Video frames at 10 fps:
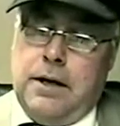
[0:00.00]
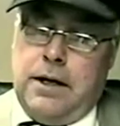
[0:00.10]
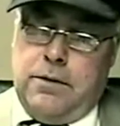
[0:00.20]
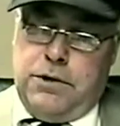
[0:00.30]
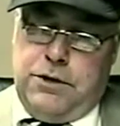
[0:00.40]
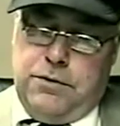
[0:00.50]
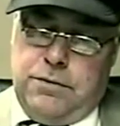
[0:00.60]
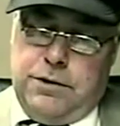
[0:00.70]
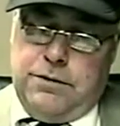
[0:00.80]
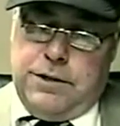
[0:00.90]
And when you,
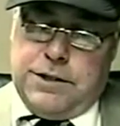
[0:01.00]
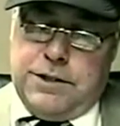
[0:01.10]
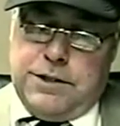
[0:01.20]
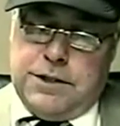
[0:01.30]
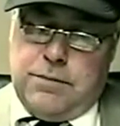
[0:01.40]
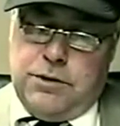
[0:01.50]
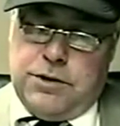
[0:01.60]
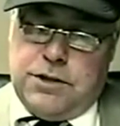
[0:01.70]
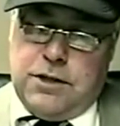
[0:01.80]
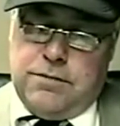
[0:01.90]
you listen to some of
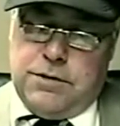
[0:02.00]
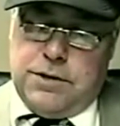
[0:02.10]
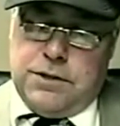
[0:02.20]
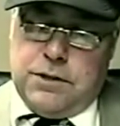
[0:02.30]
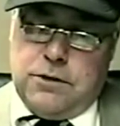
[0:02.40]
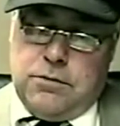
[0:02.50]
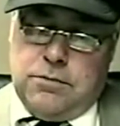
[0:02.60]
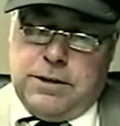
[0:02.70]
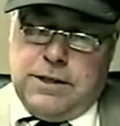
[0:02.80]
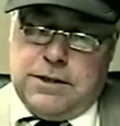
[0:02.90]
the stuff, this is a
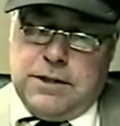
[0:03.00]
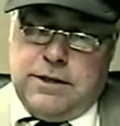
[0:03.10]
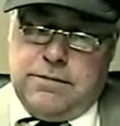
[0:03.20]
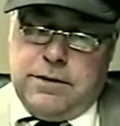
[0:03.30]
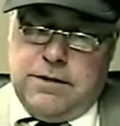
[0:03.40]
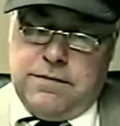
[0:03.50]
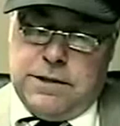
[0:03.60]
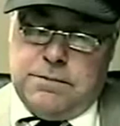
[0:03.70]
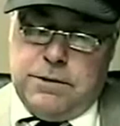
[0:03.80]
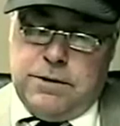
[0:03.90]
Cobra pilot's life and death
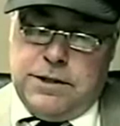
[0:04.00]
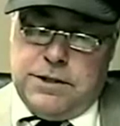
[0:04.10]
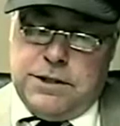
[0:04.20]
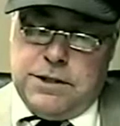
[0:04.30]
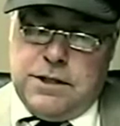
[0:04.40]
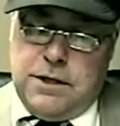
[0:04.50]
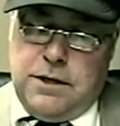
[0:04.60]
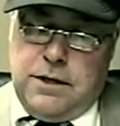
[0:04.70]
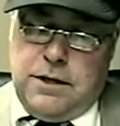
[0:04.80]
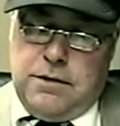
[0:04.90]
experiences
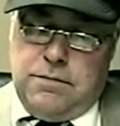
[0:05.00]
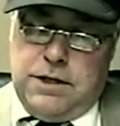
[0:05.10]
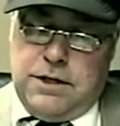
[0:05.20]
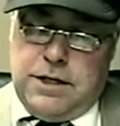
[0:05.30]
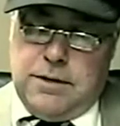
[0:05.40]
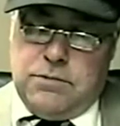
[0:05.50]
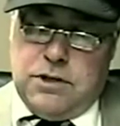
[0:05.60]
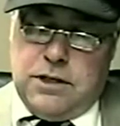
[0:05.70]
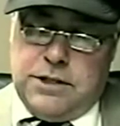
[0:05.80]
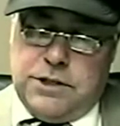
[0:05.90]
and
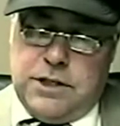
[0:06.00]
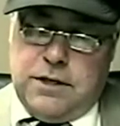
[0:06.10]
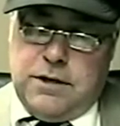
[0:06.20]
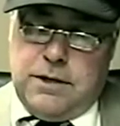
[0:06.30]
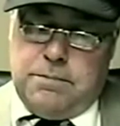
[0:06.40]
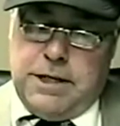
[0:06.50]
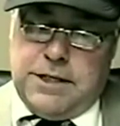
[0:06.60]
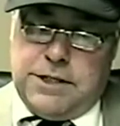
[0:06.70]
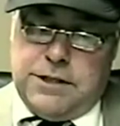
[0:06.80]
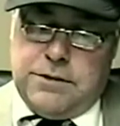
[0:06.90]
Vietnam's legendary
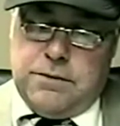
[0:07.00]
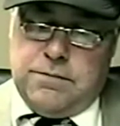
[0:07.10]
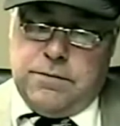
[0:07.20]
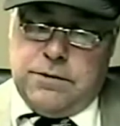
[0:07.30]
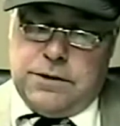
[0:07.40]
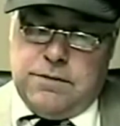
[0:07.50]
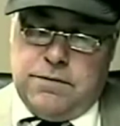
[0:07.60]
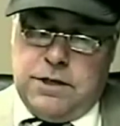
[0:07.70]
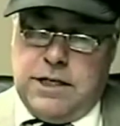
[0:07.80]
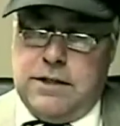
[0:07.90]
Apache Troop, 1st
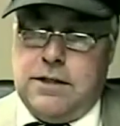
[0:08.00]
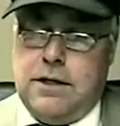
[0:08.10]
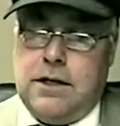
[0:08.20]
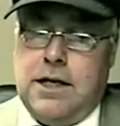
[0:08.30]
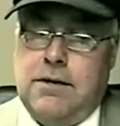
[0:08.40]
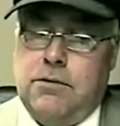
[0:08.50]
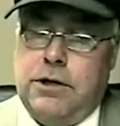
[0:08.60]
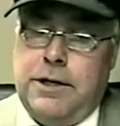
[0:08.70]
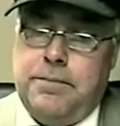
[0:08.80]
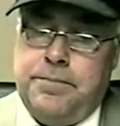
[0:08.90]
of the 9th Air Cavalry.